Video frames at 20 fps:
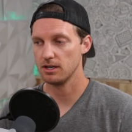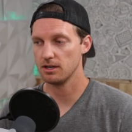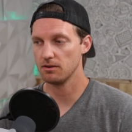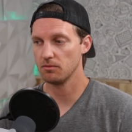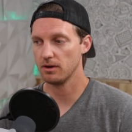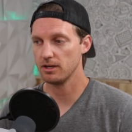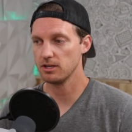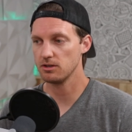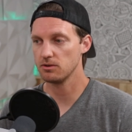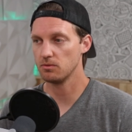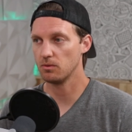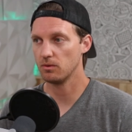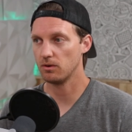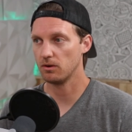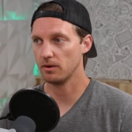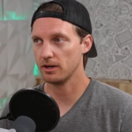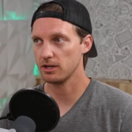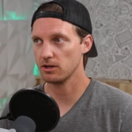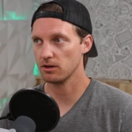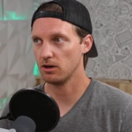what
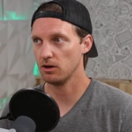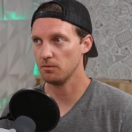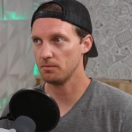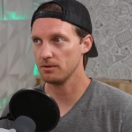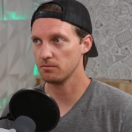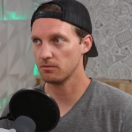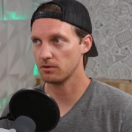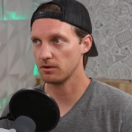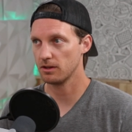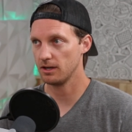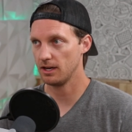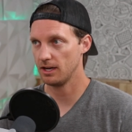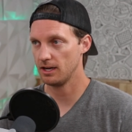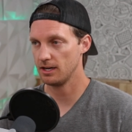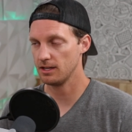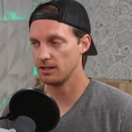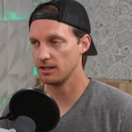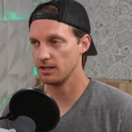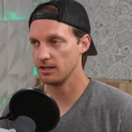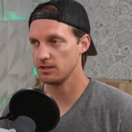you're hoping more than
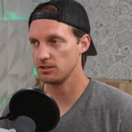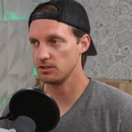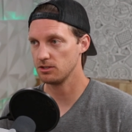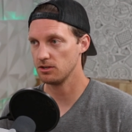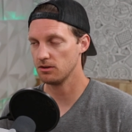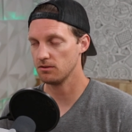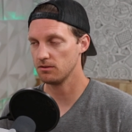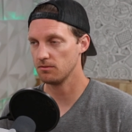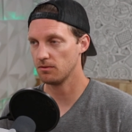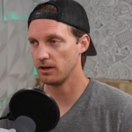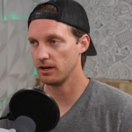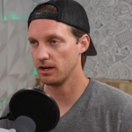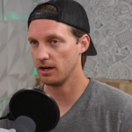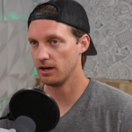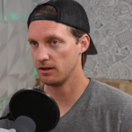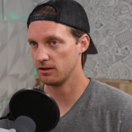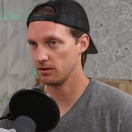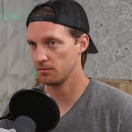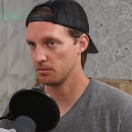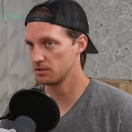anything is you don't want
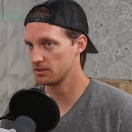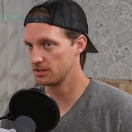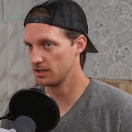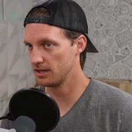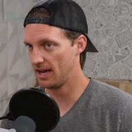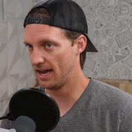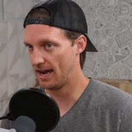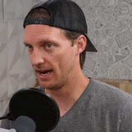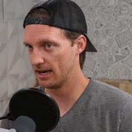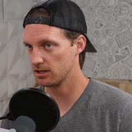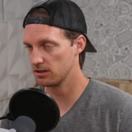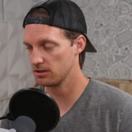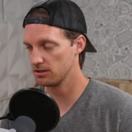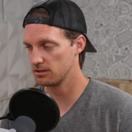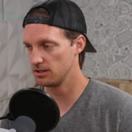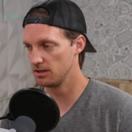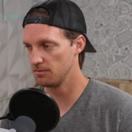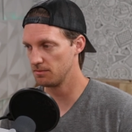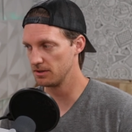100% accuracy,